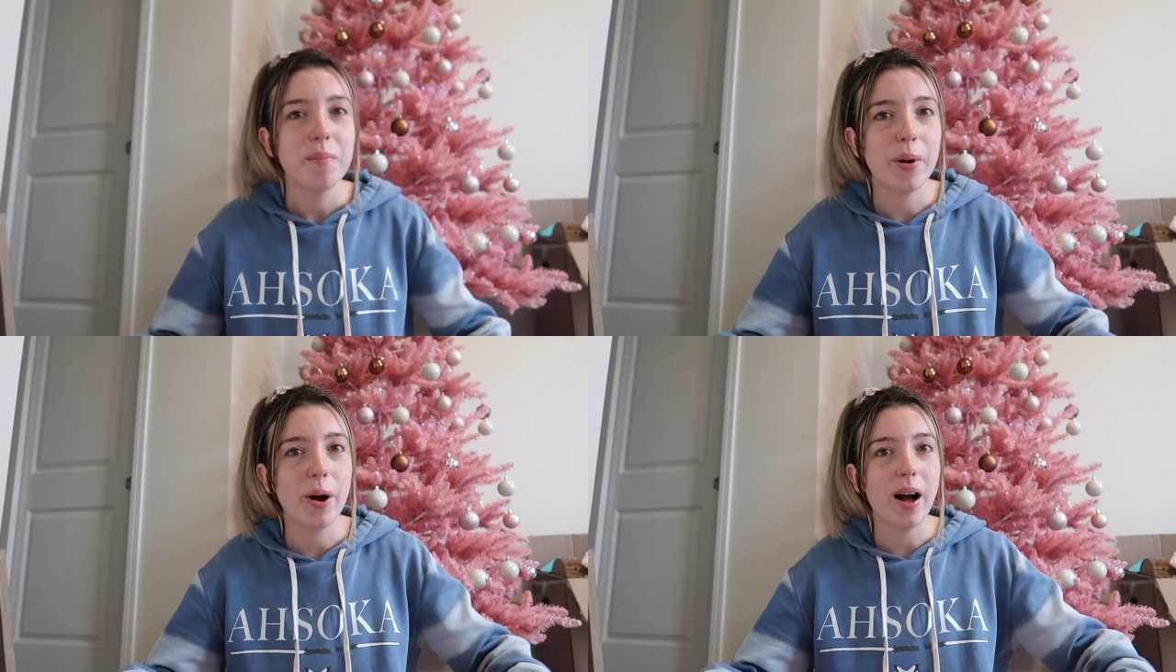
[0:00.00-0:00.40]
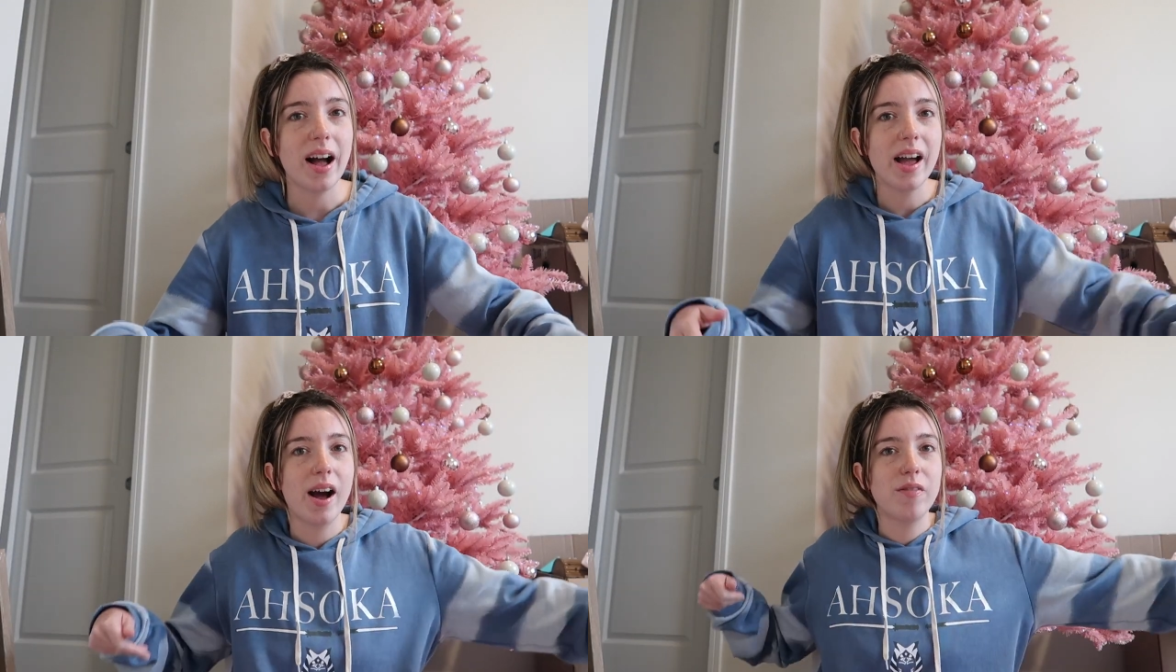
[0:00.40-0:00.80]
but
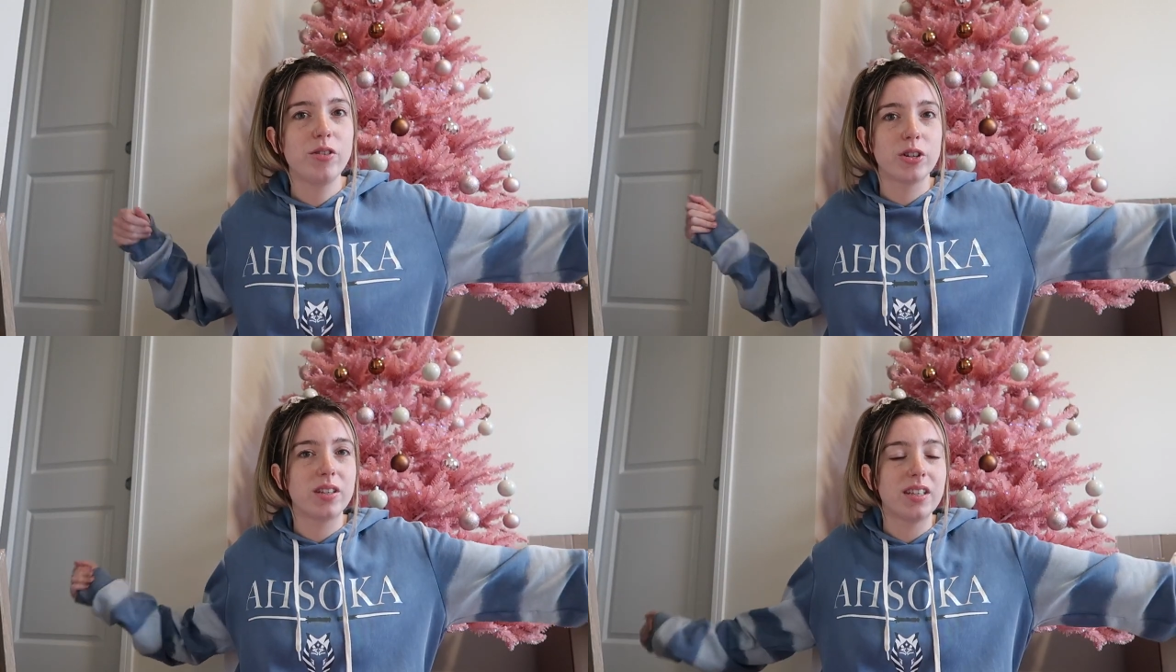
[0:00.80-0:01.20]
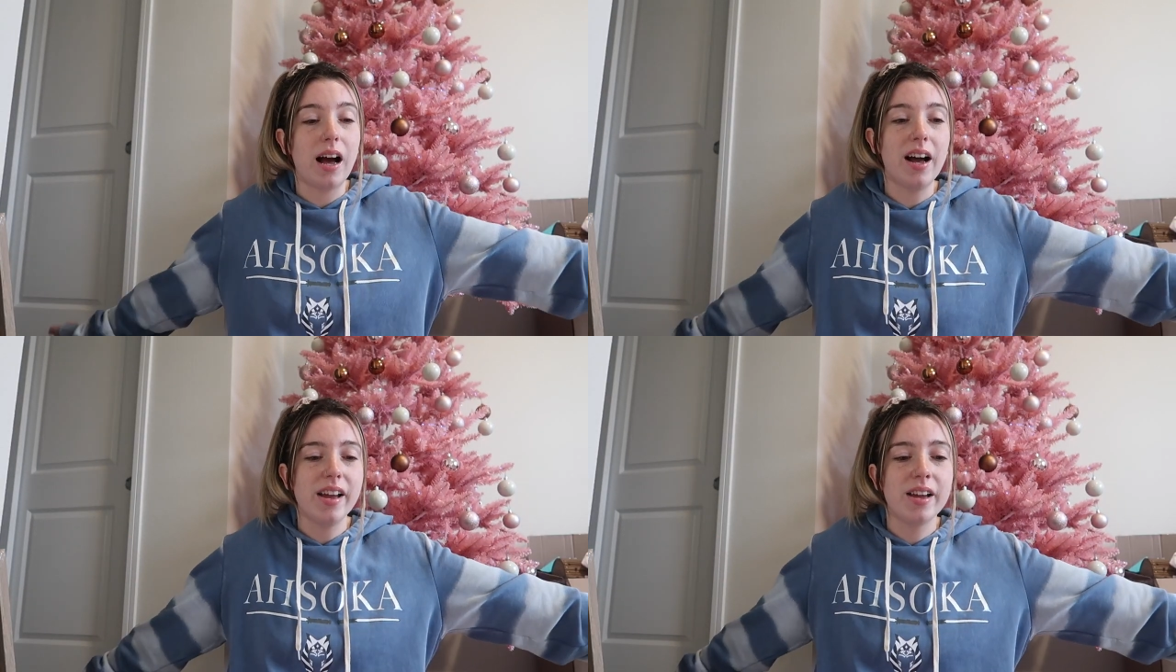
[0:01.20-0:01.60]
I have just
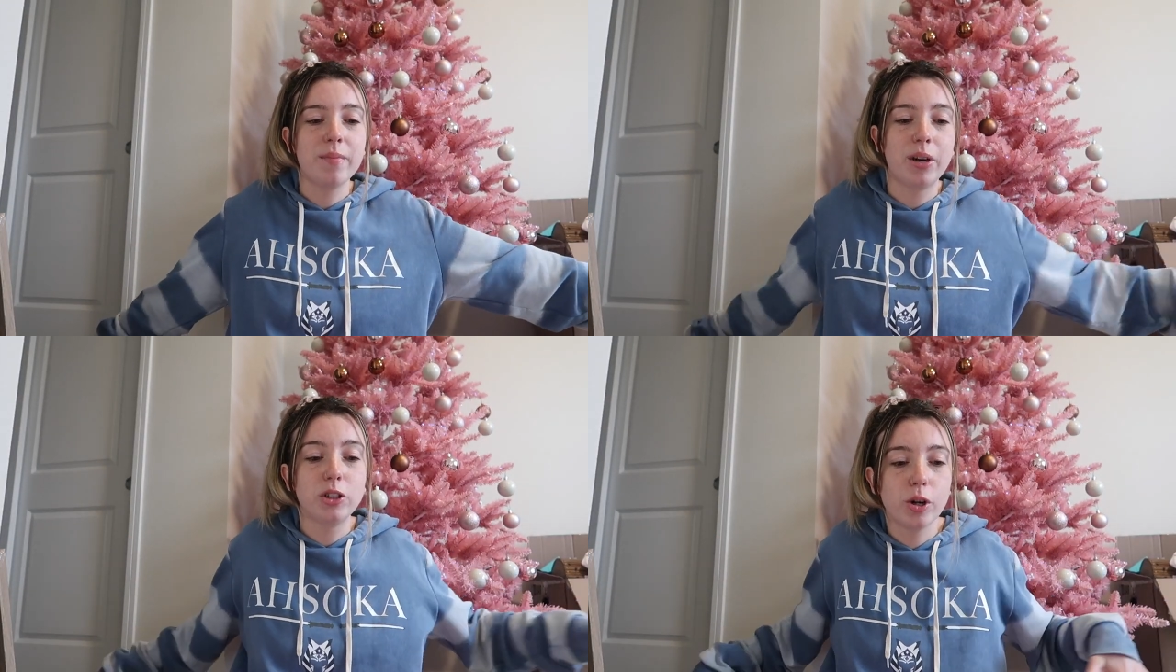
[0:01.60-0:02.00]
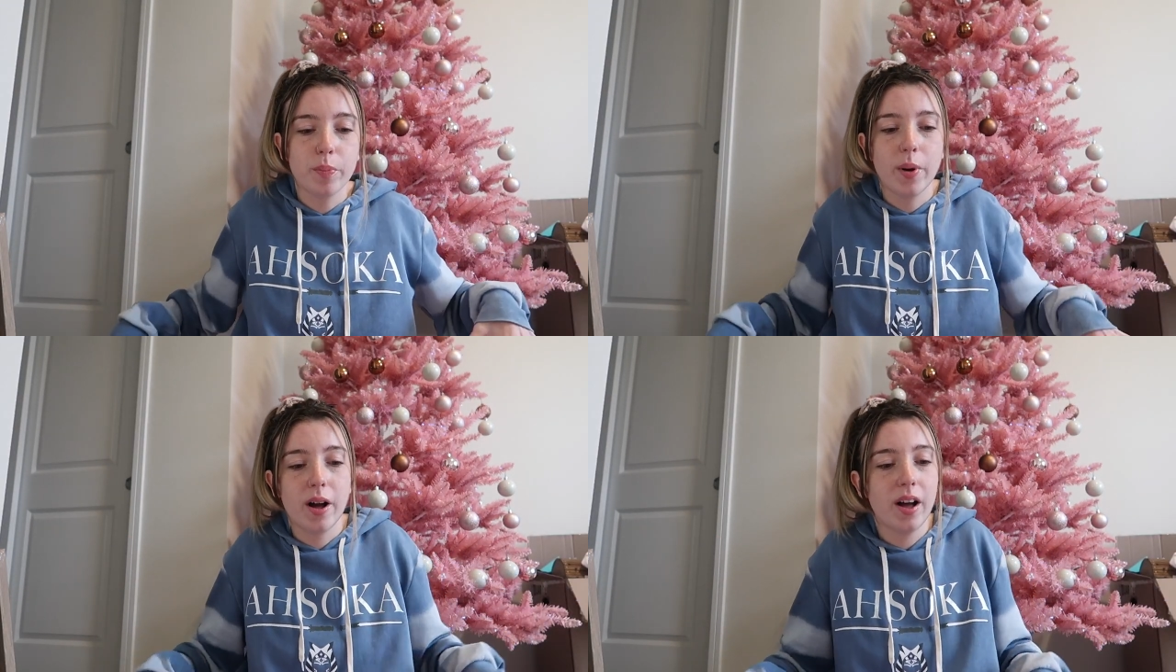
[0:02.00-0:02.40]
sat in my
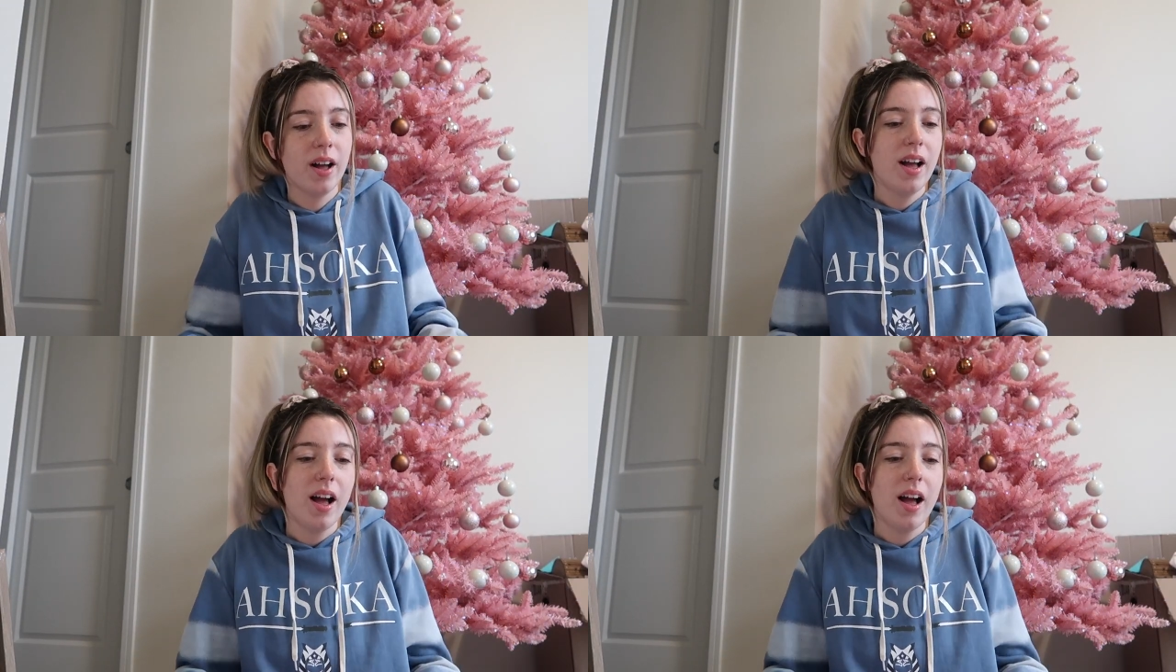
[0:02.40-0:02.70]
jumper